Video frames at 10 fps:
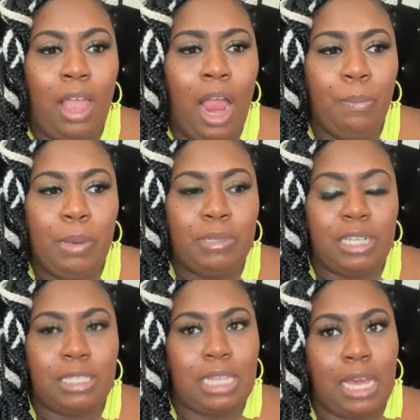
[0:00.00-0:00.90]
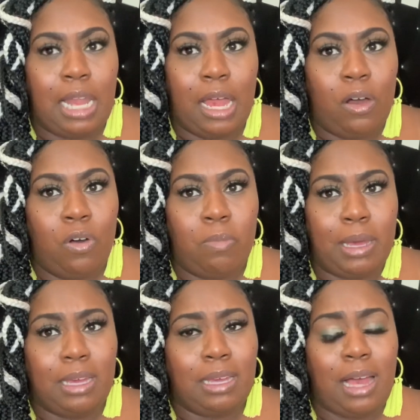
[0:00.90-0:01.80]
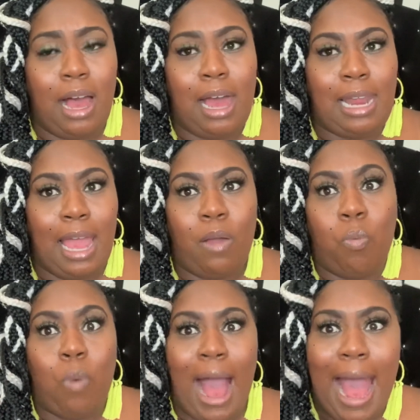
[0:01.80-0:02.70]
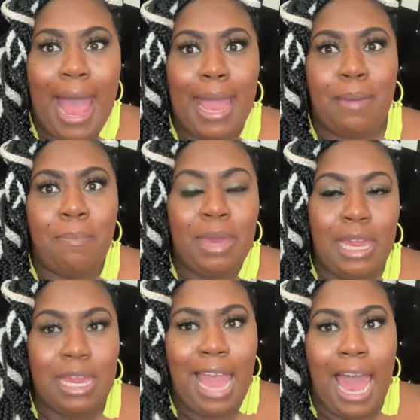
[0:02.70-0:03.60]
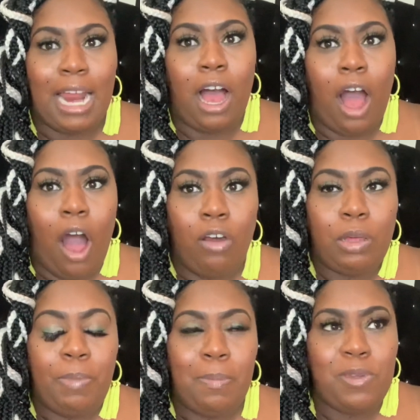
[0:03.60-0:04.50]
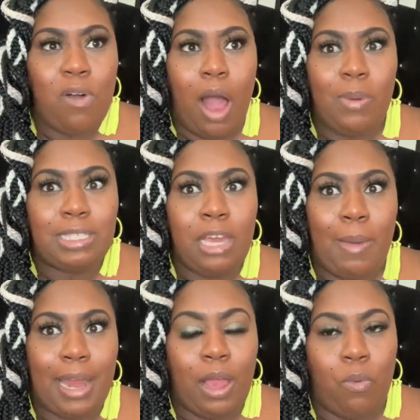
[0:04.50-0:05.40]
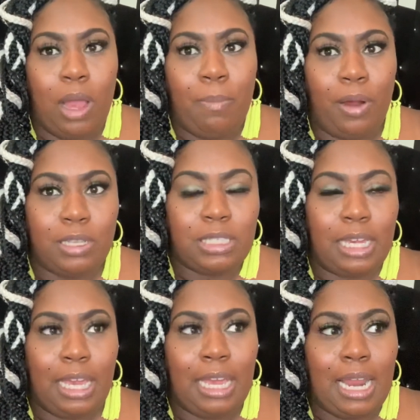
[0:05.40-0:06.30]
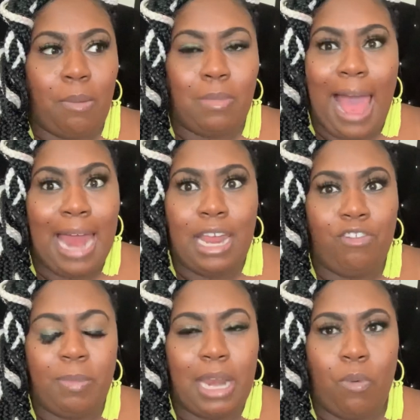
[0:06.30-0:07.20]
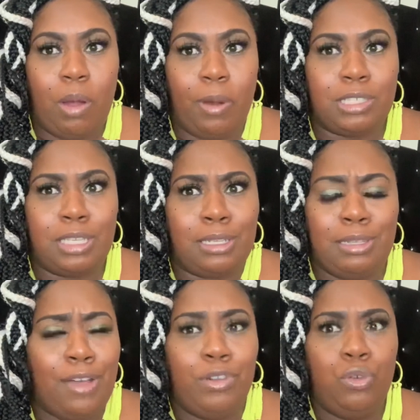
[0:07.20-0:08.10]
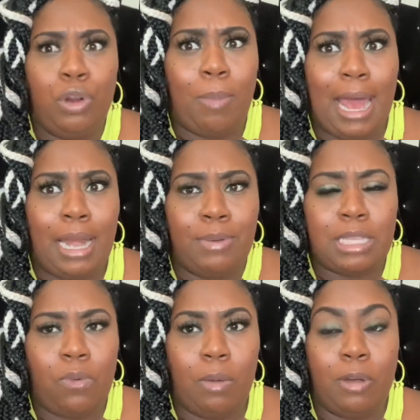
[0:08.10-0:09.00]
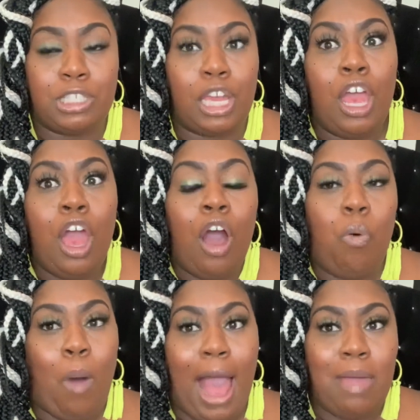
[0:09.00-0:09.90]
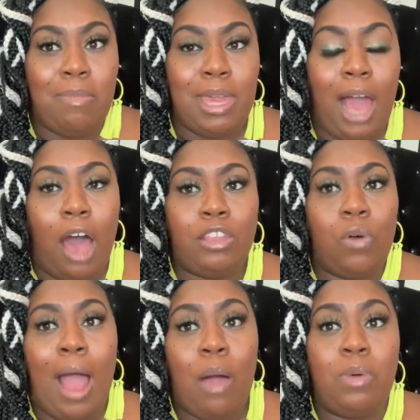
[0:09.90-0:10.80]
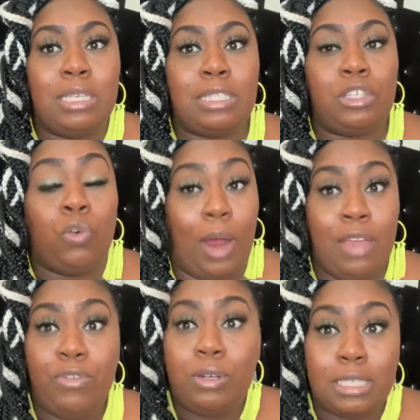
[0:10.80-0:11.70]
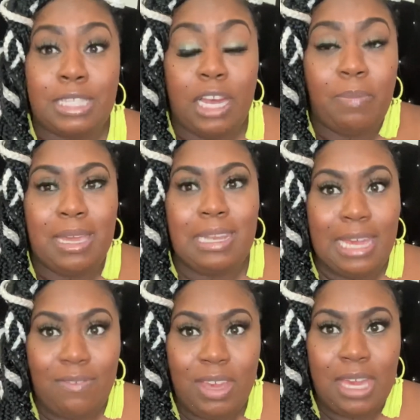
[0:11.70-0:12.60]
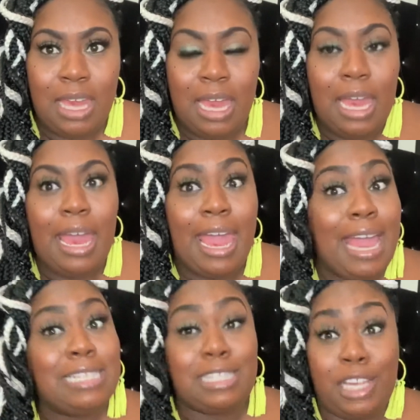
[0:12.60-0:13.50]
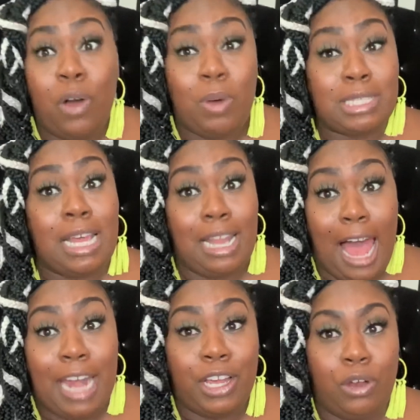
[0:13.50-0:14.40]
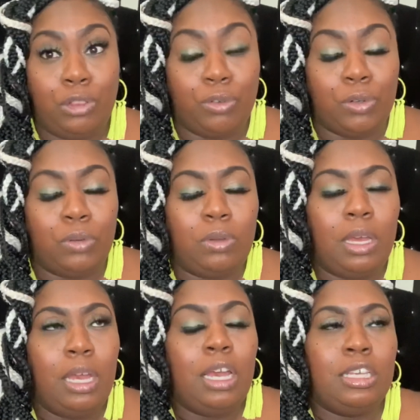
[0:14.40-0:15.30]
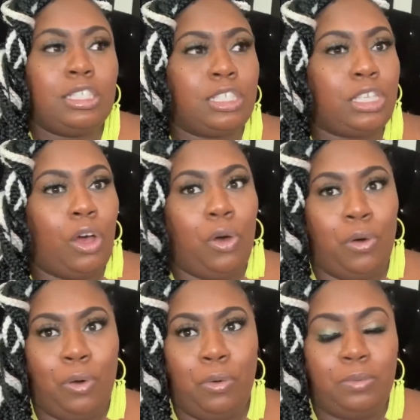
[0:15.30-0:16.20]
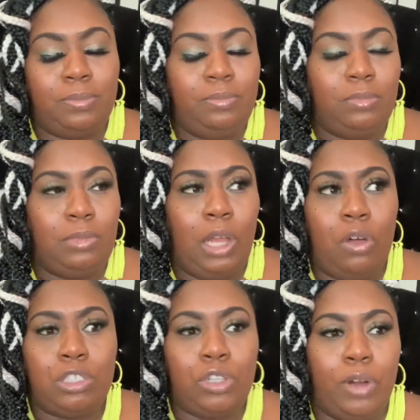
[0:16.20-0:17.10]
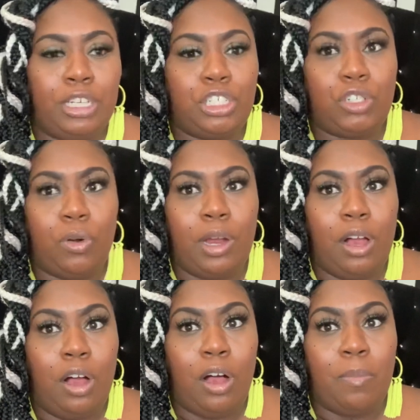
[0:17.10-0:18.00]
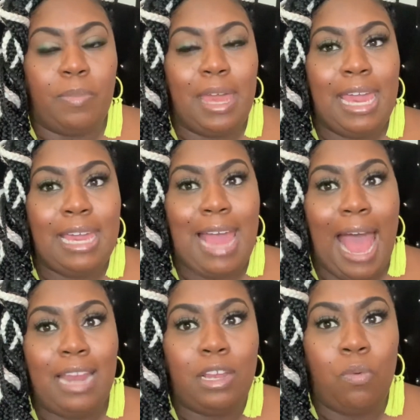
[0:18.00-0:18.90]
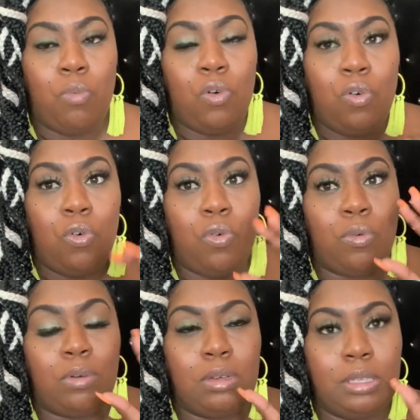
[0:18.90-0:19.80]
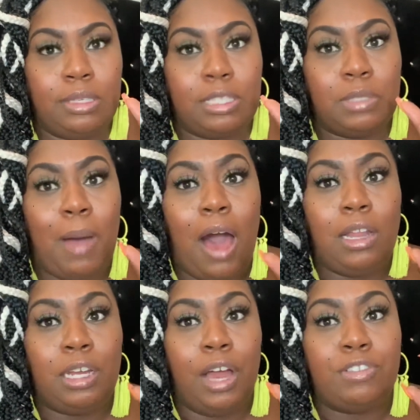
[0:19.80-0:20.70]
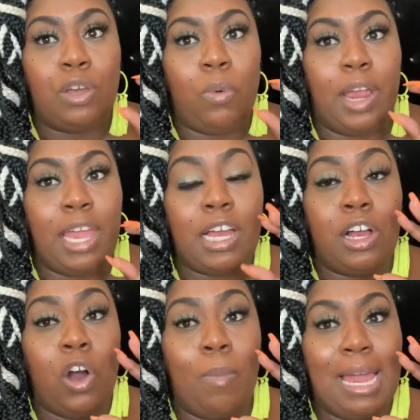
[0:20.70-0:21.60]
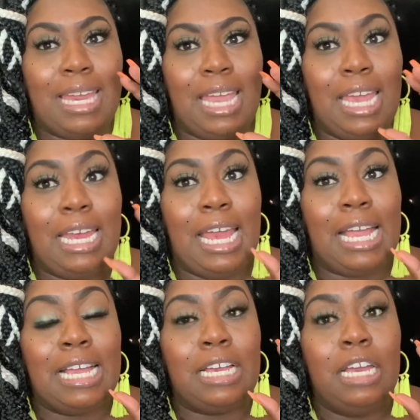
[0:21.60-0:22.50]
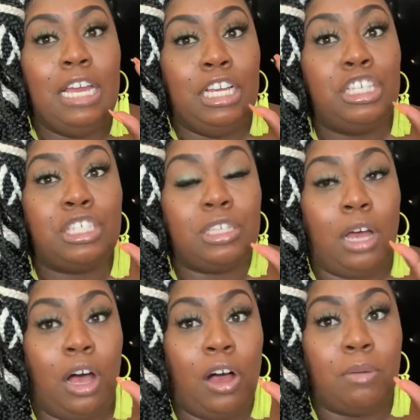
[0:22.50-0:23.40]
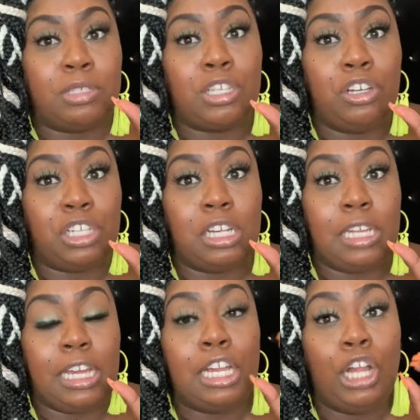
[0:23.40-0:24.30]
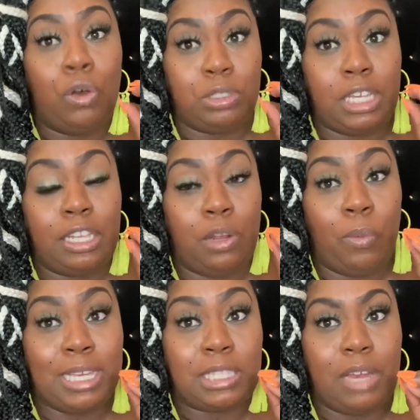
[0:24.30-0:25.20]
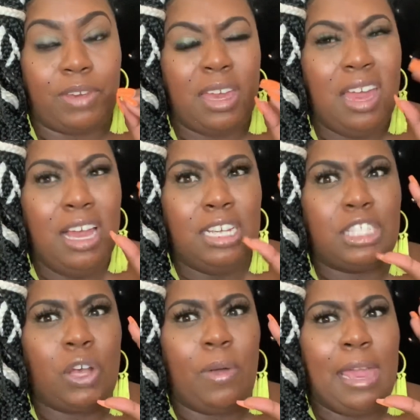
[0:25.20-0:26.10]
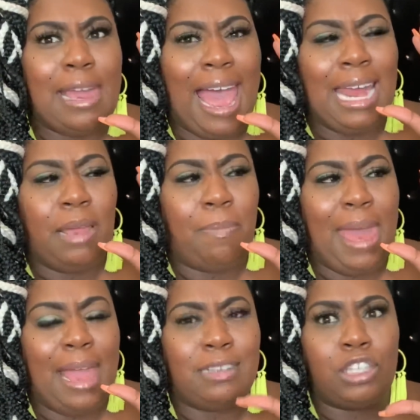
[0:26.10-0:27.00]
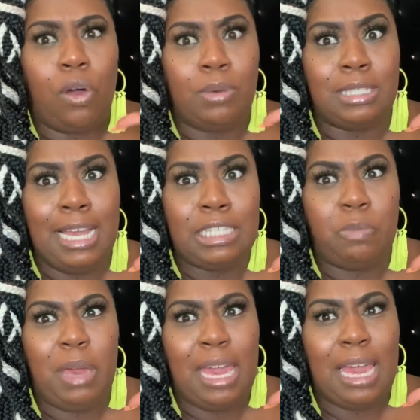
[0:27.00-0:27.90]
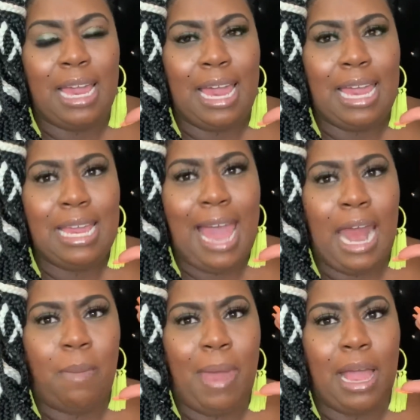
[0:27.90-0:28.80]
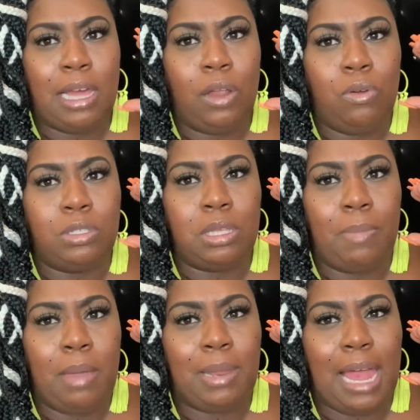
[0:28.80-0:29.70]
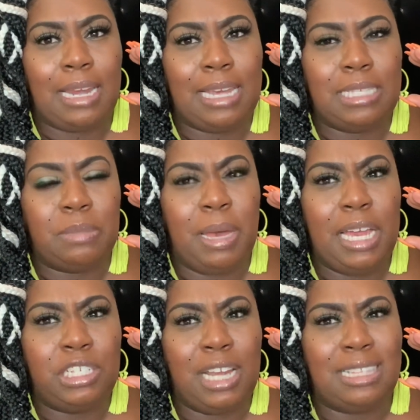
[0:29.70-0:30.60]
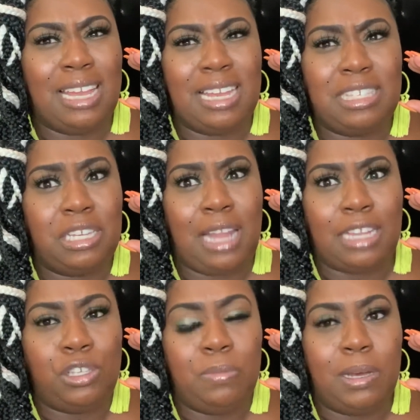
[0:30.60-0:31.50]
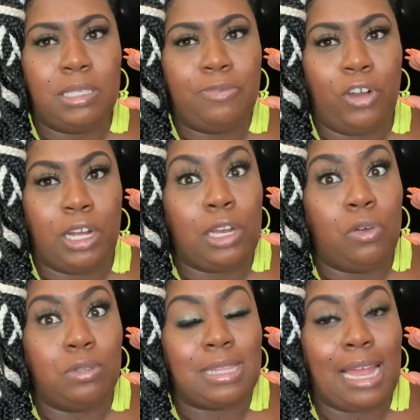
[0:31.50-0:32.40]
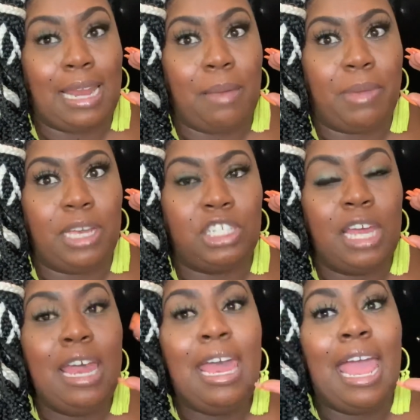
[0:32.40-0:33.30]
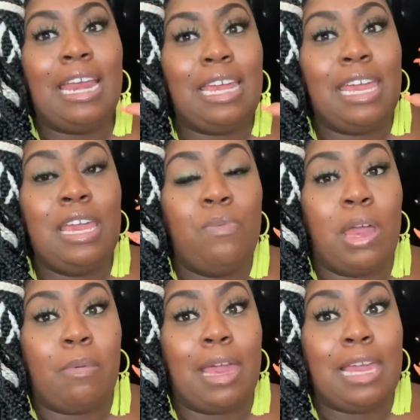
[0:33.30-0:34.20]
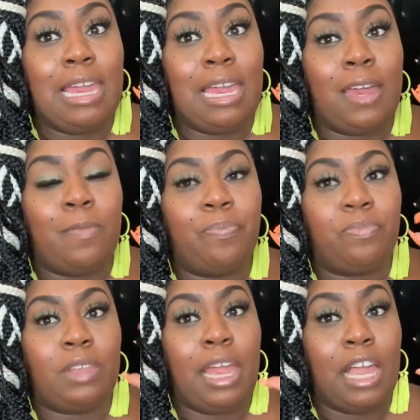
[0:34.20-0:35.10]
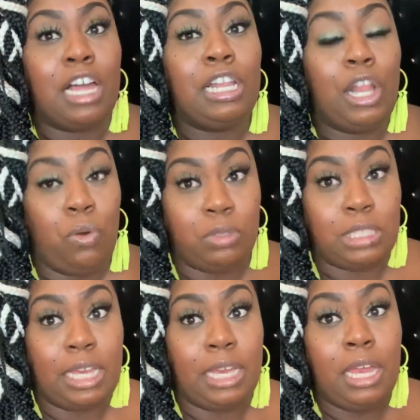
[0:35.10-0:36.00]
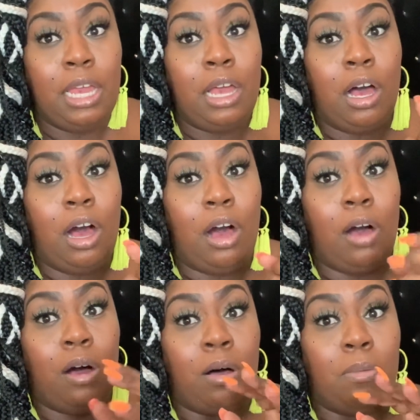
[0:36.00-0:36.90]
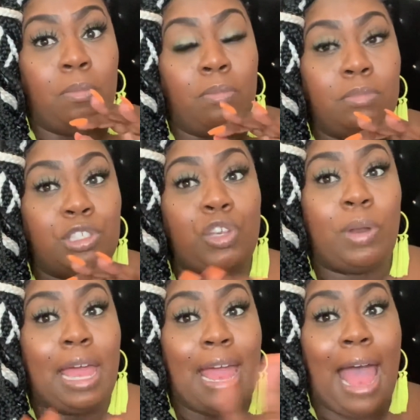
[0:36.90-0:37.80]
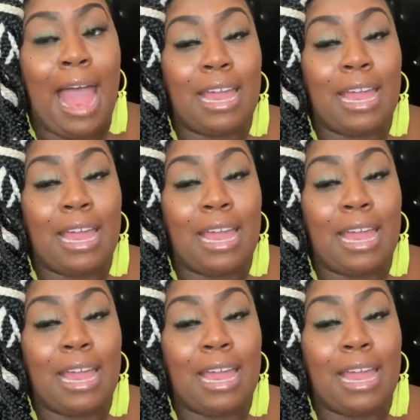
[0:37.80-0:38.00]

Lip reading: I remember just saying like, oh my God, like, why me? Out of all the people you always hear about, that one person, and I never been that one person, never knew nobody that was that one person. Why me? Although I was grateful to still be living, it still was a lot to go through. So long story short, he got the wound small enough to where he could go back in and surgically close it, the rest of it. So he got it back. So it was this big, and he got it back closed to maybe like this much. I think it took like 2 months for it to close like that much. And then he went back in and closed it so that I